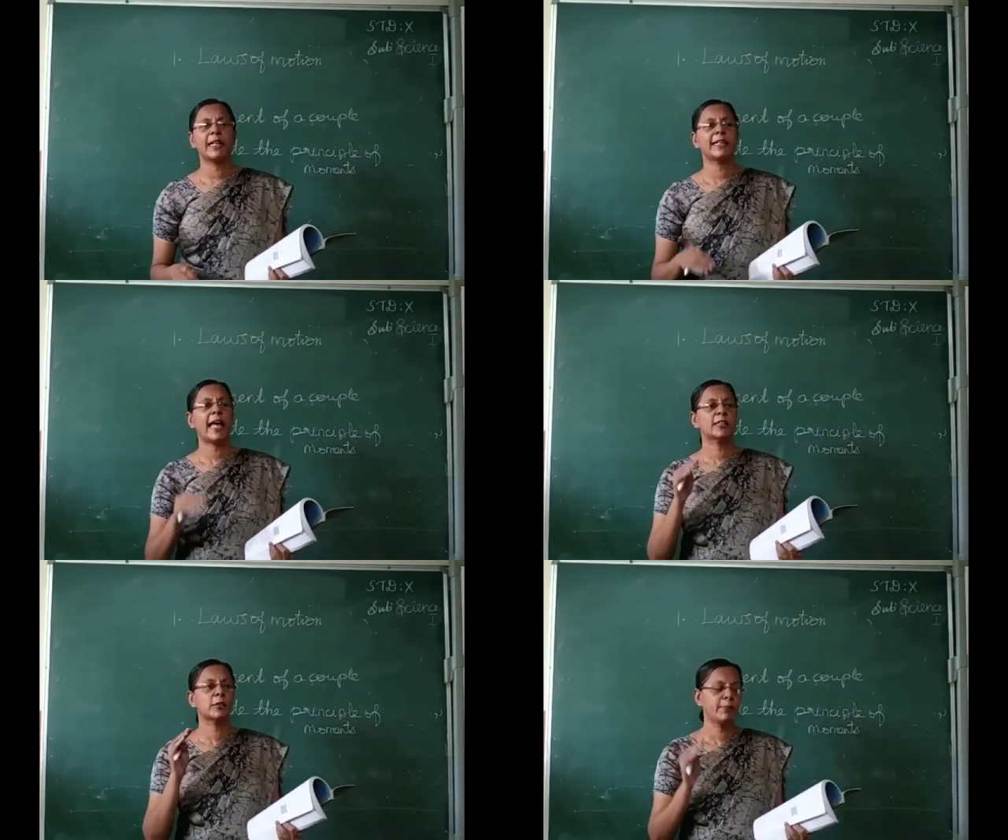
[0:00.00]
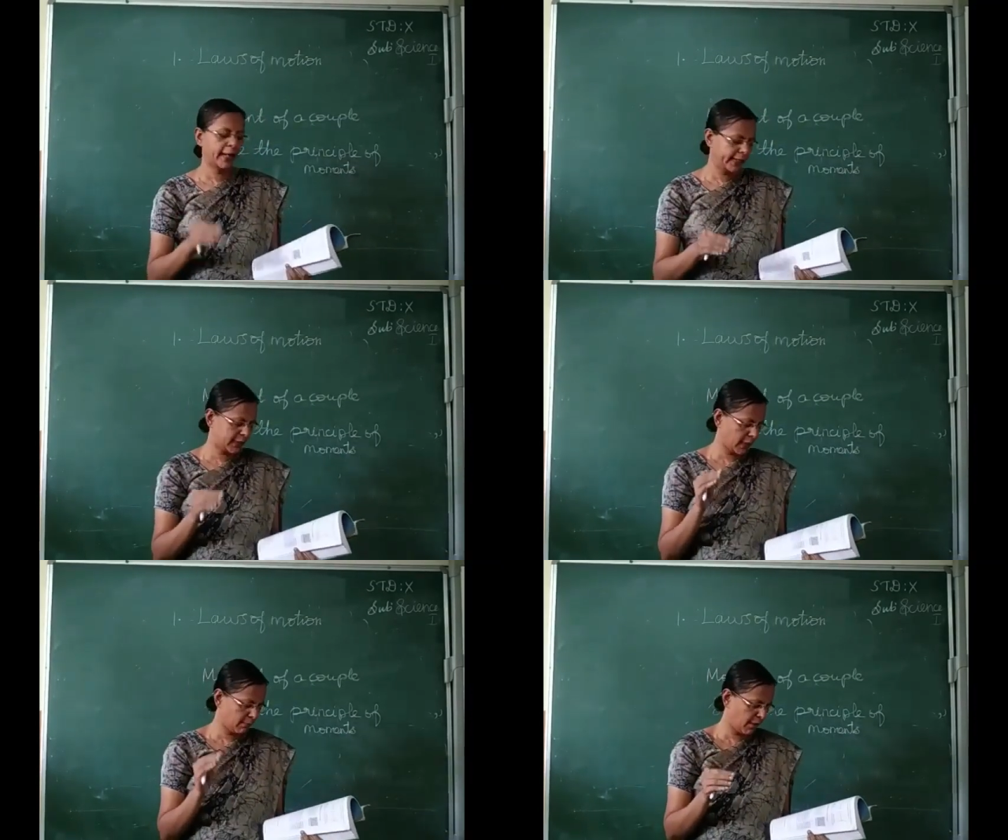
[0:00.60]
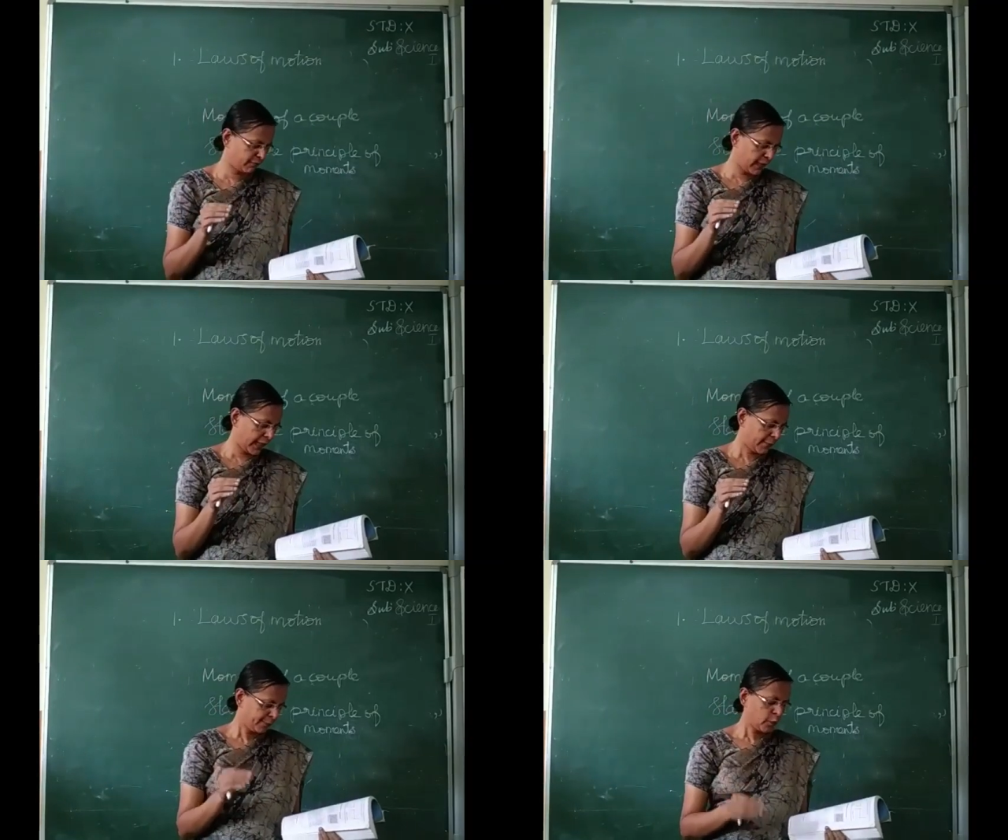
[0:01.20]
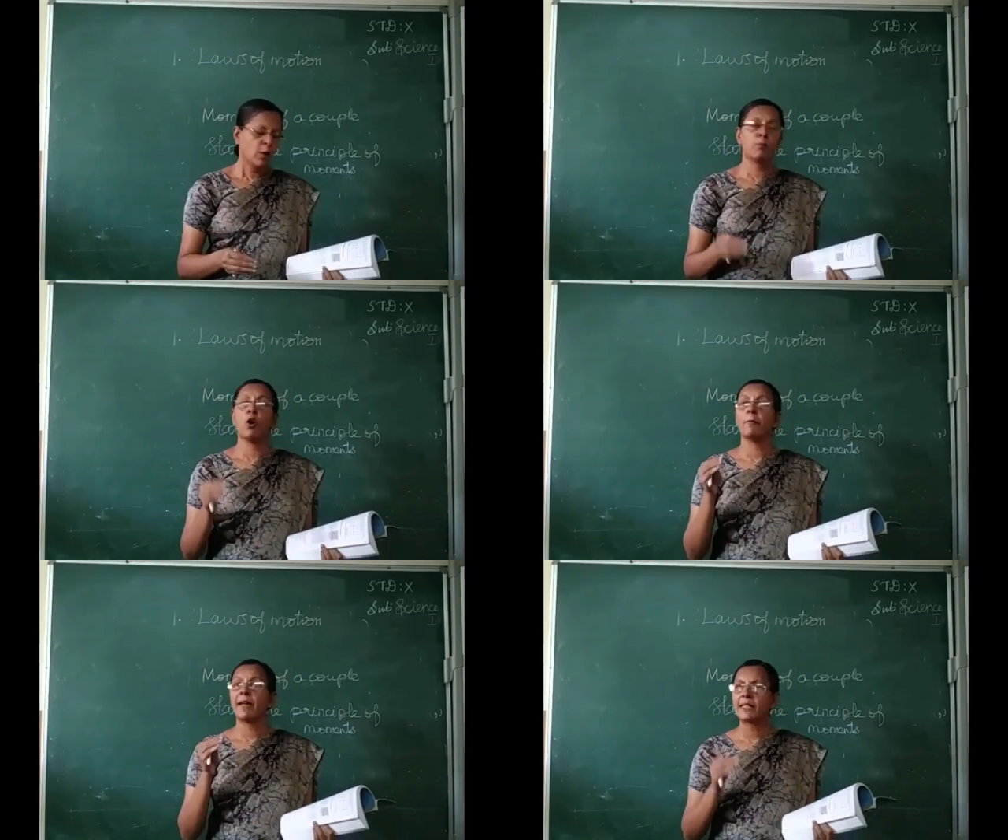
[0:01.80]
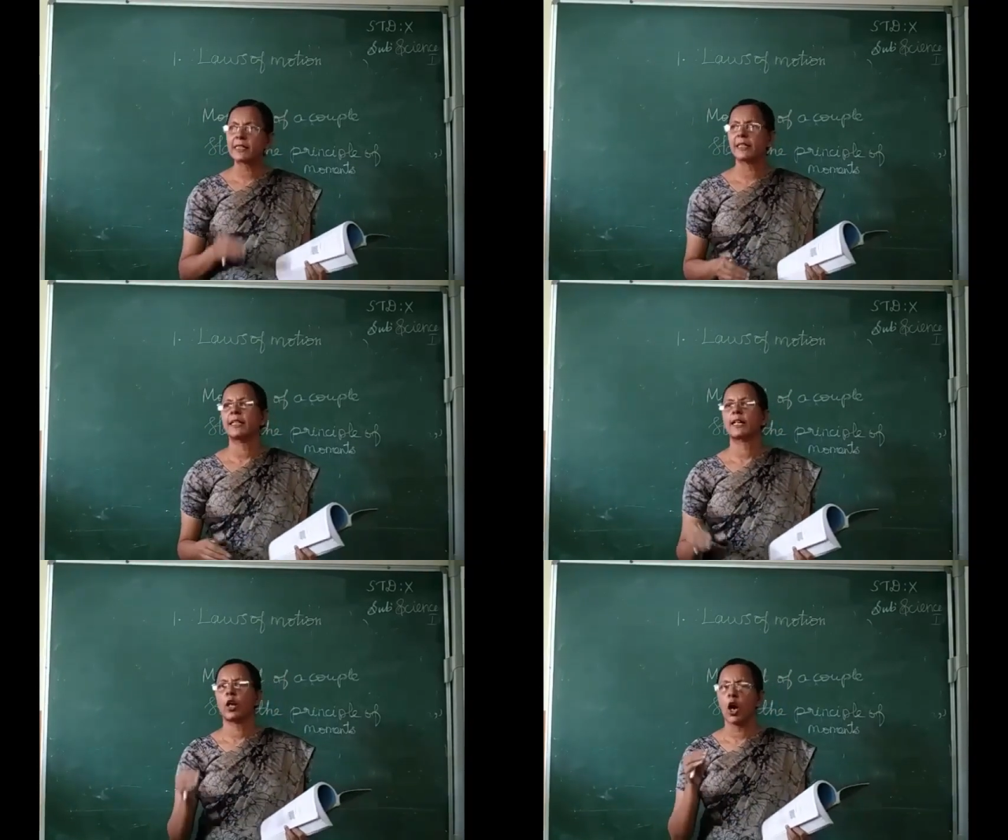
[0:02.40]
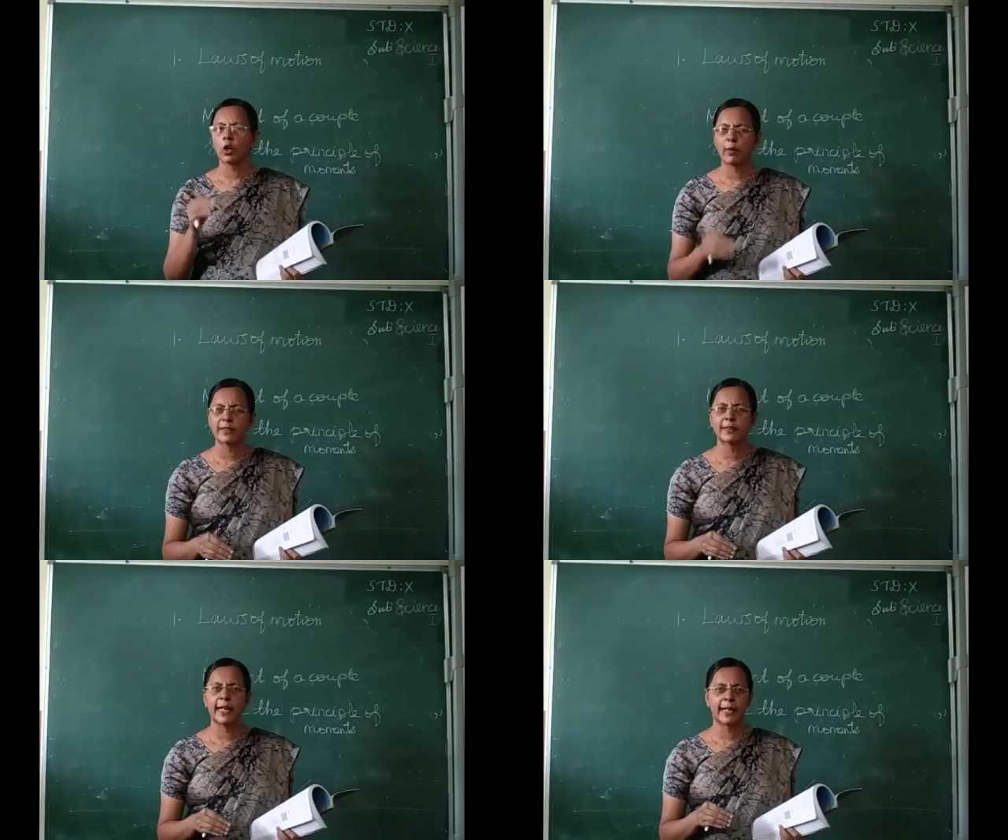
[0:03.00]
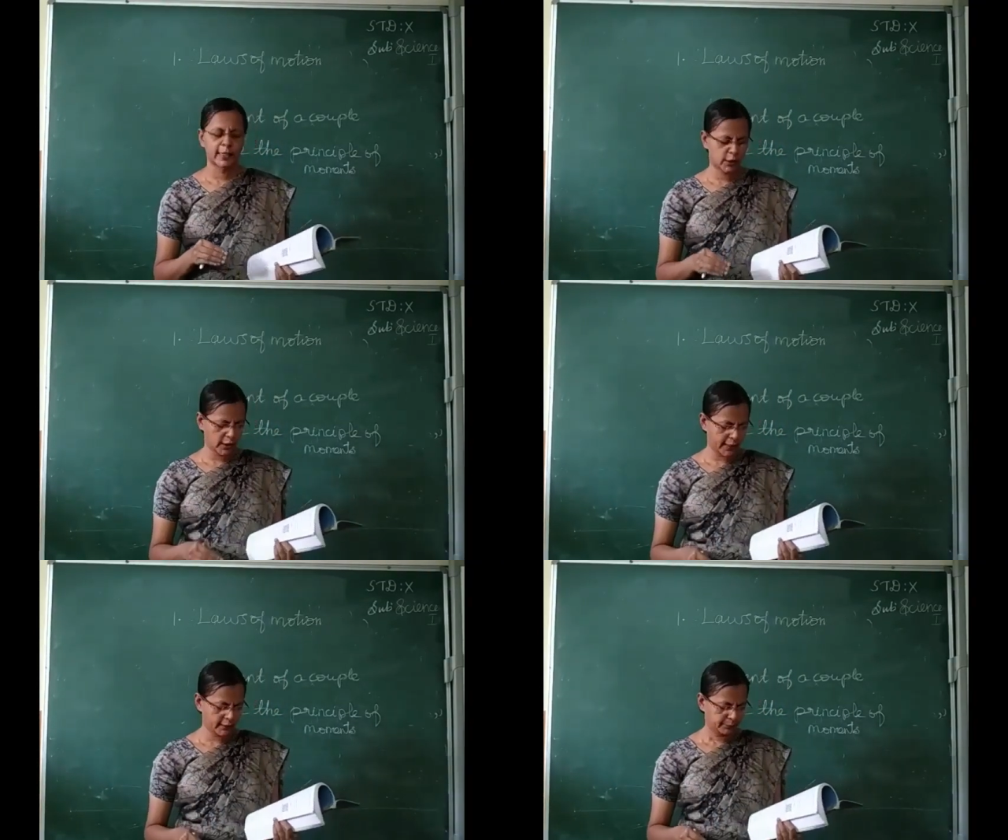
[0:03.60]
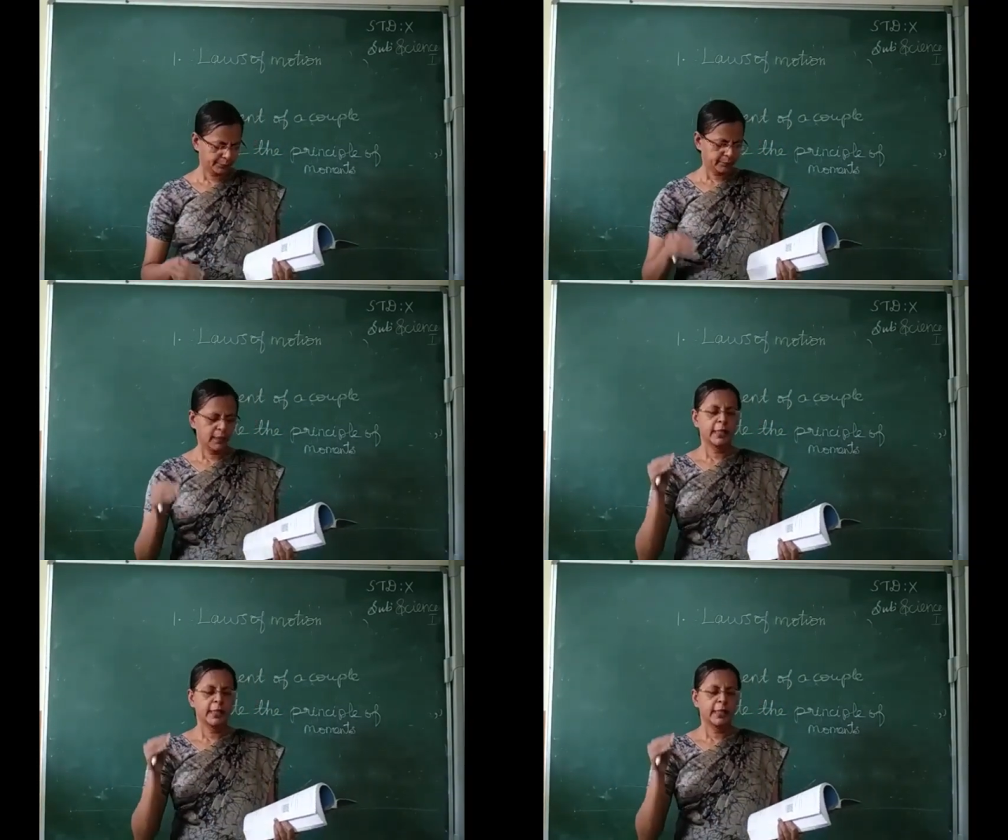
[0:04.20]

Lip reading: then the algebraic sum of the moments in the clockwise direction